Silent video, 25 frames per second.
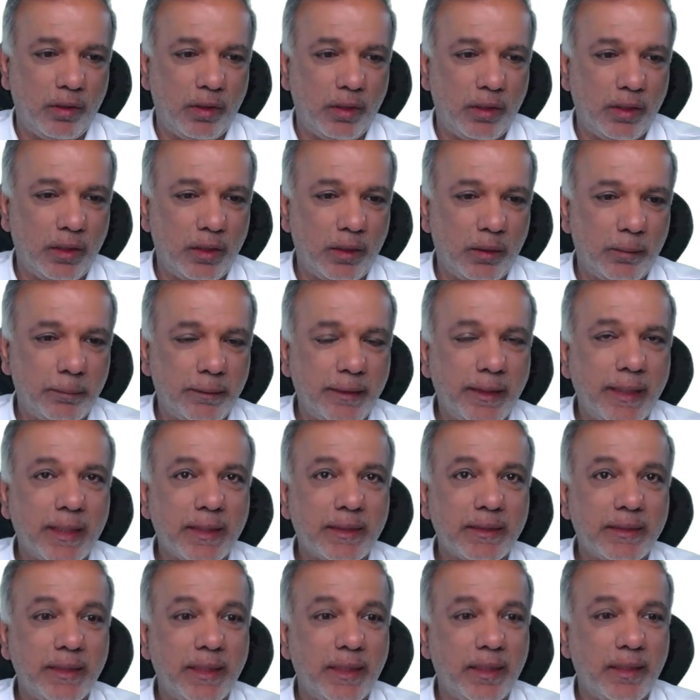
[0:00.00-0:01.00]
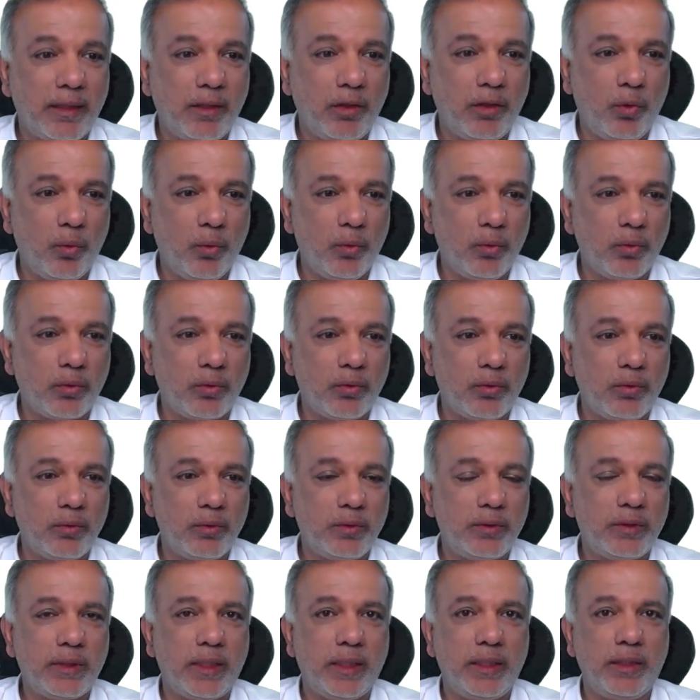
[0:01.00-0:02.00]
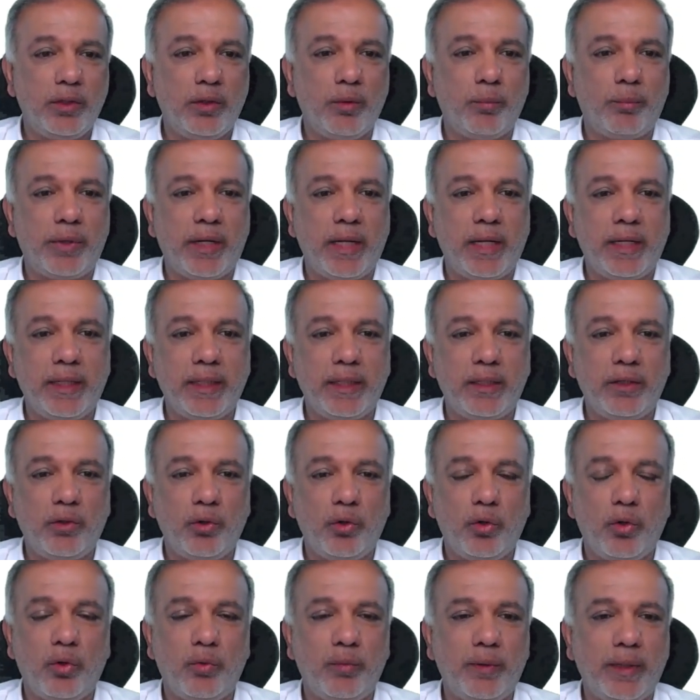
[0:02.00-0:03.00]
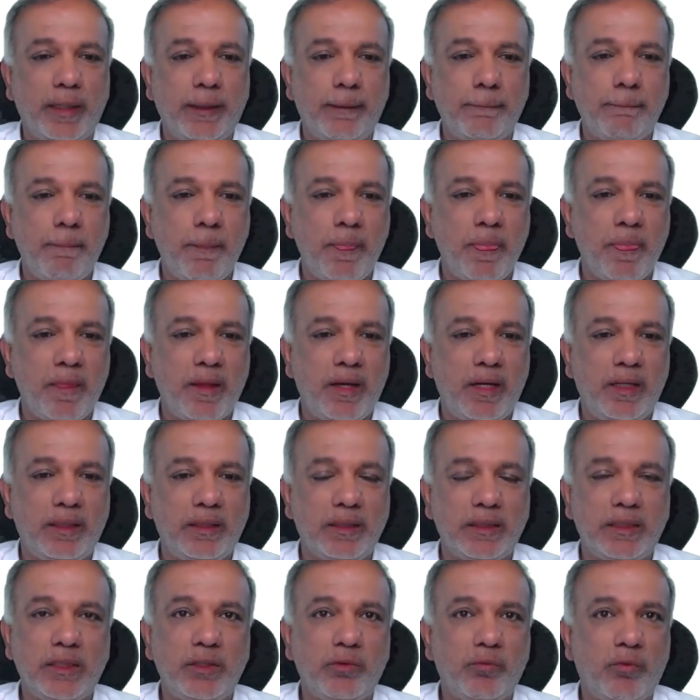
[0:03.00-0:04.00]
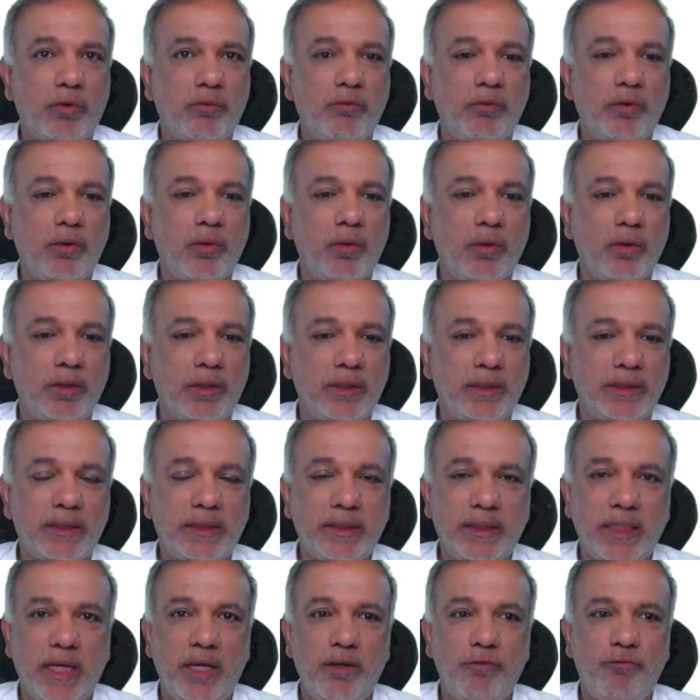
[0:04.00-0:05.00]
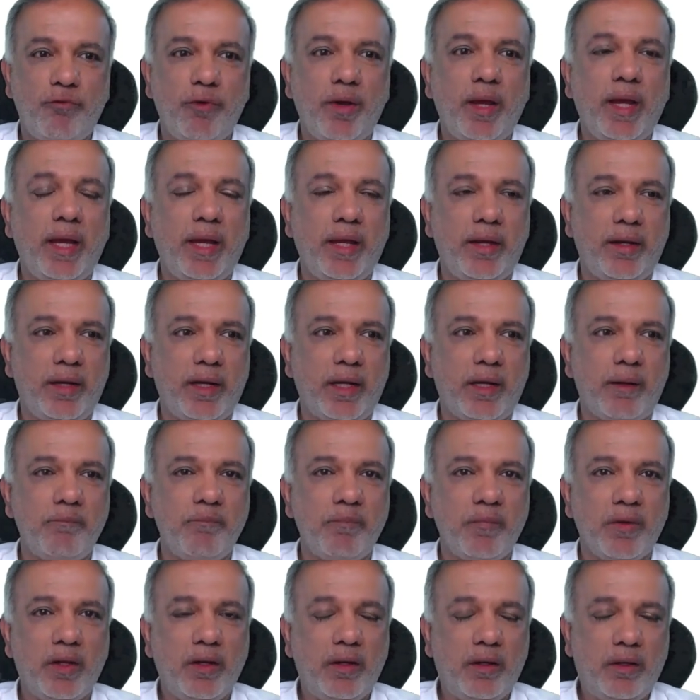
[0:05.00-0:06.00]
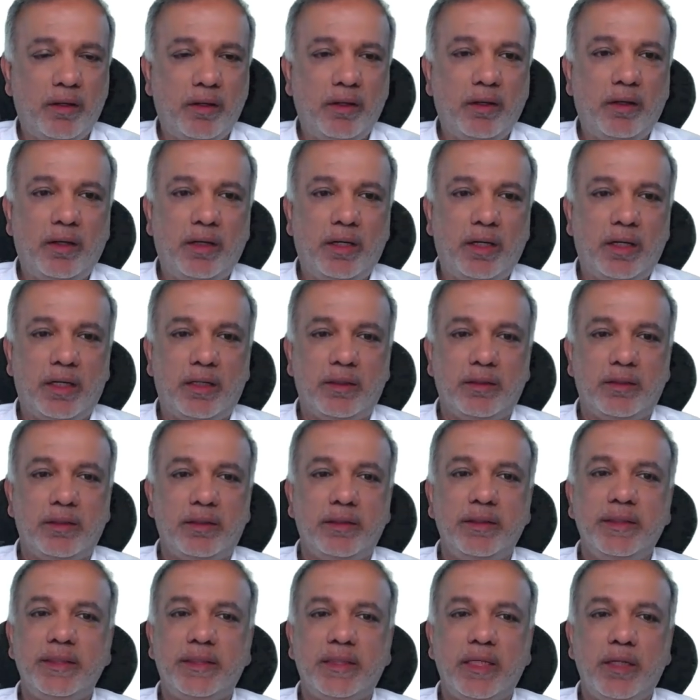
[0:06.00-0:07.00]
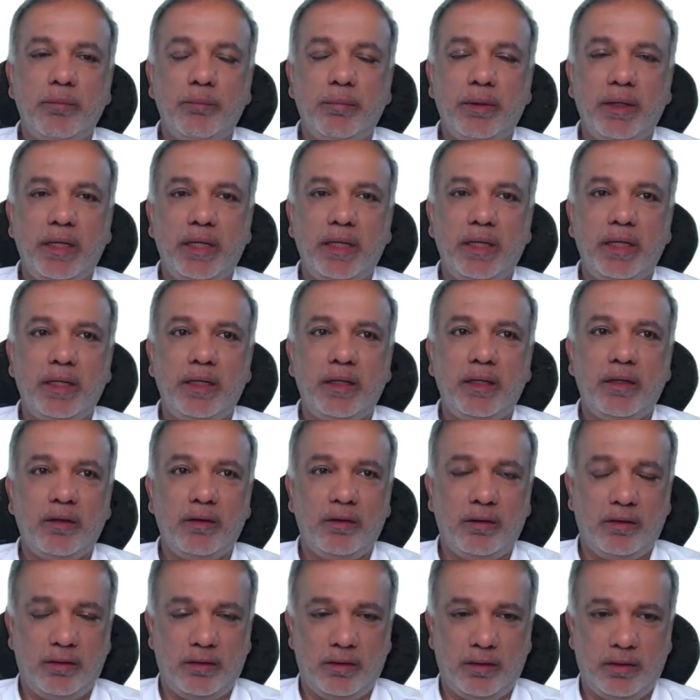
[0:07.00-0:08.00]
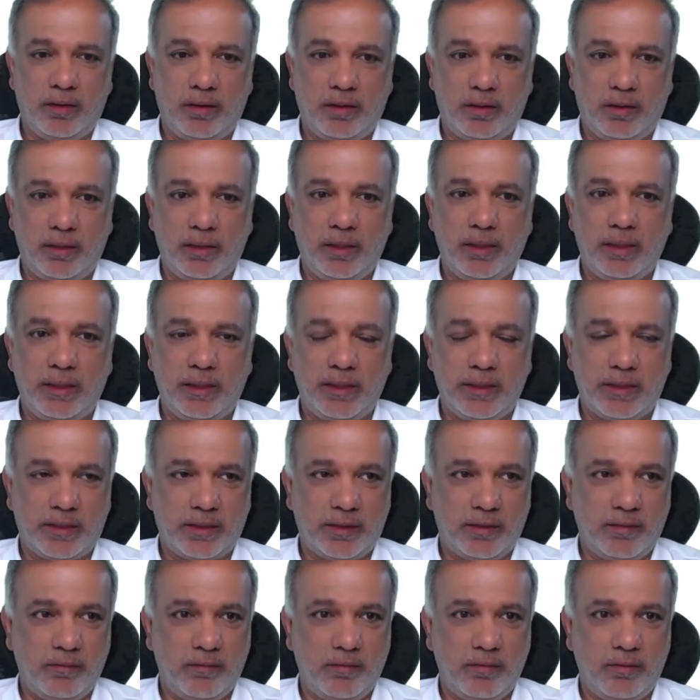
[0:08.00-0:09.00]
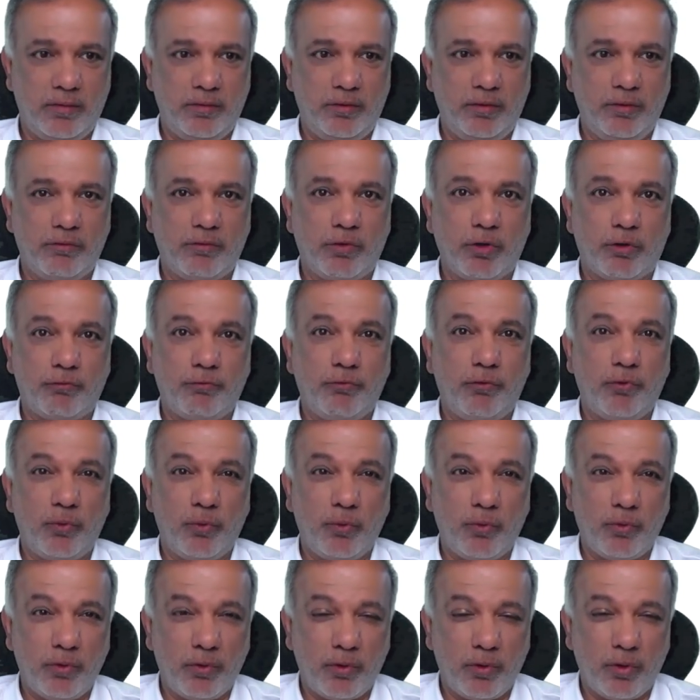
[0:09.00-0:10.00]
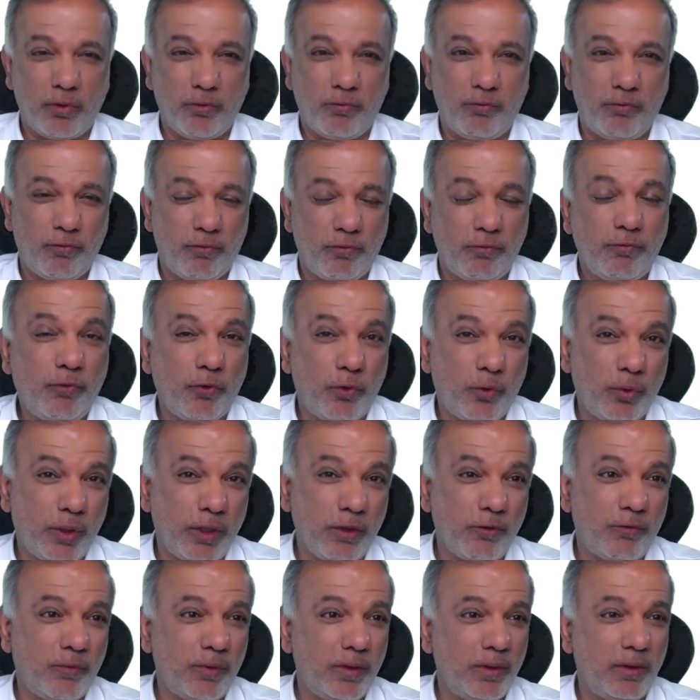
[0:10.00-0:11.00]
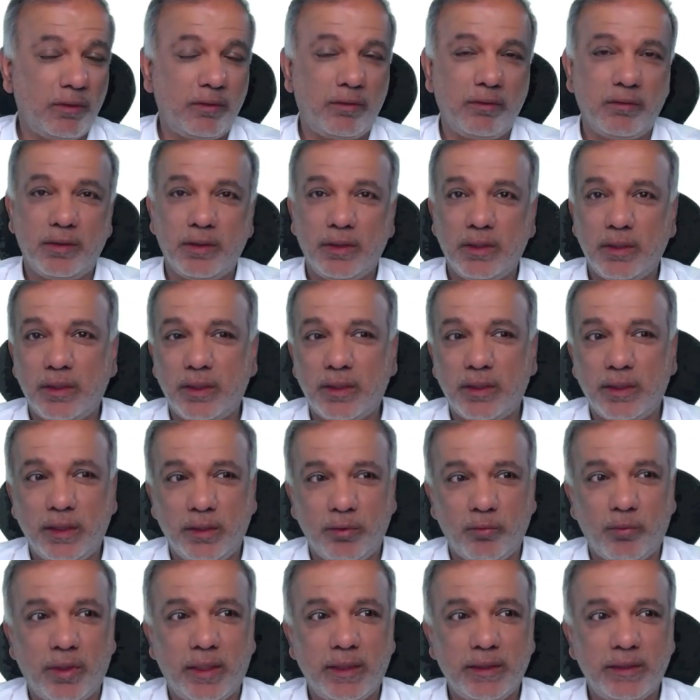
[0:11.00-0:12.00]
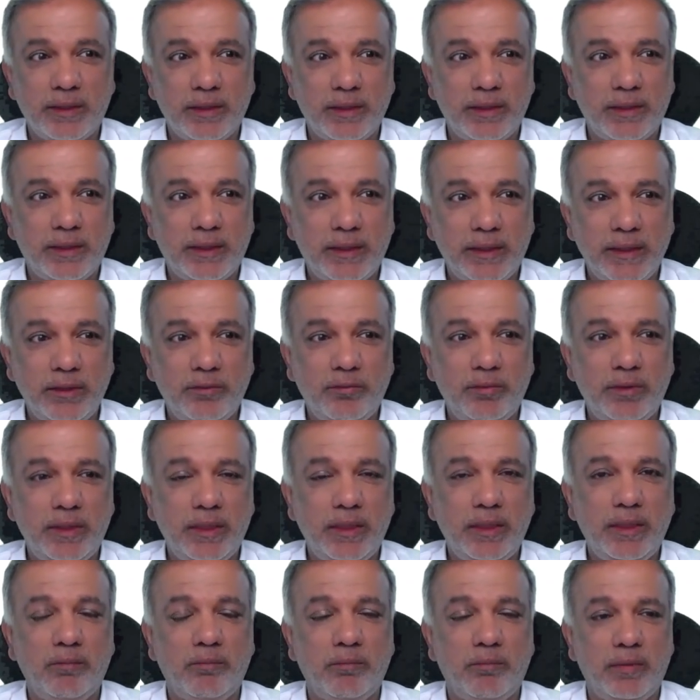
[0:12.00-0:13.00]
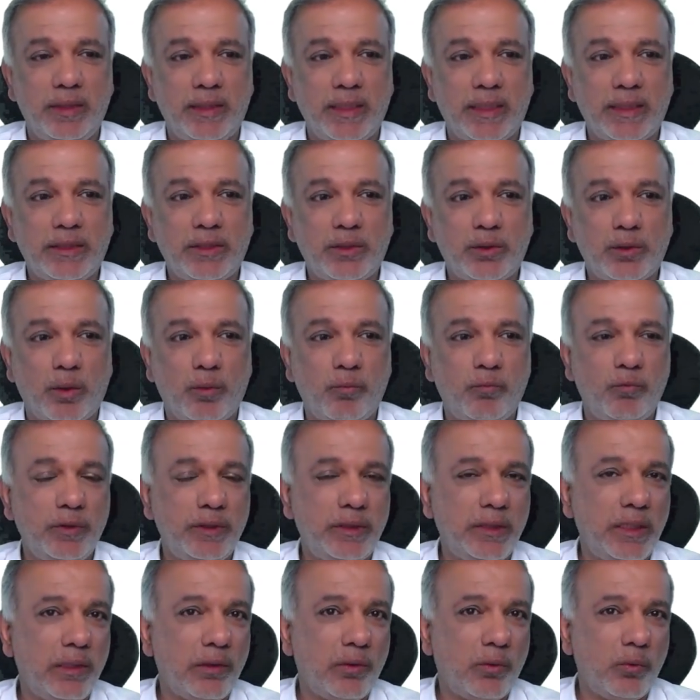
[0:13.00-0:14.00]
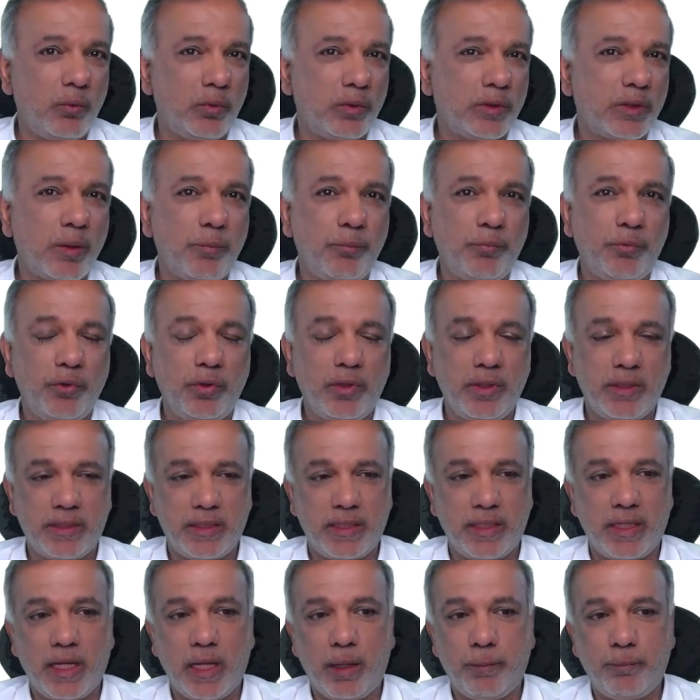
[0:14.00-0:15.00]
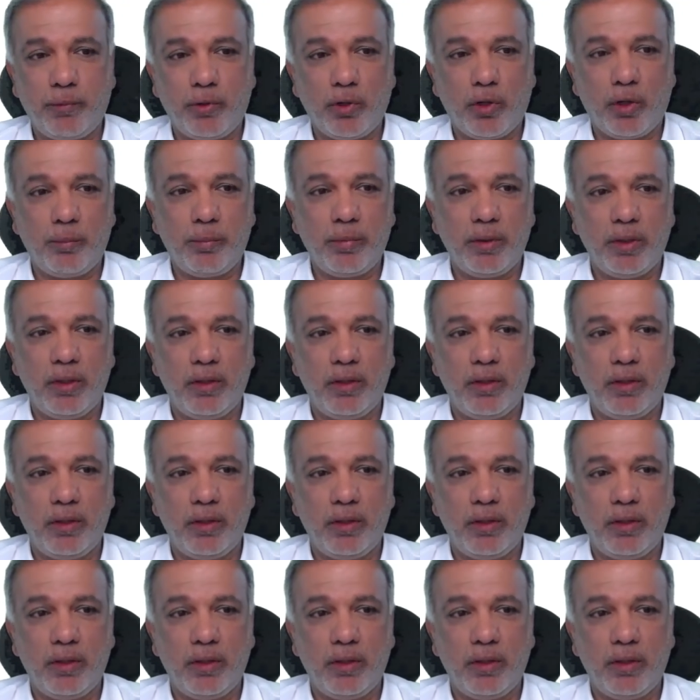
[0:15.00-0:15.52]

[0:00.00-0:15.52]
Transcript: uh, text and logos and your branding to go in, and this is what we call the safe area. Uh, the reason being is you've got four of four different uh, devices: T V, desktop, which includes computers and laptop,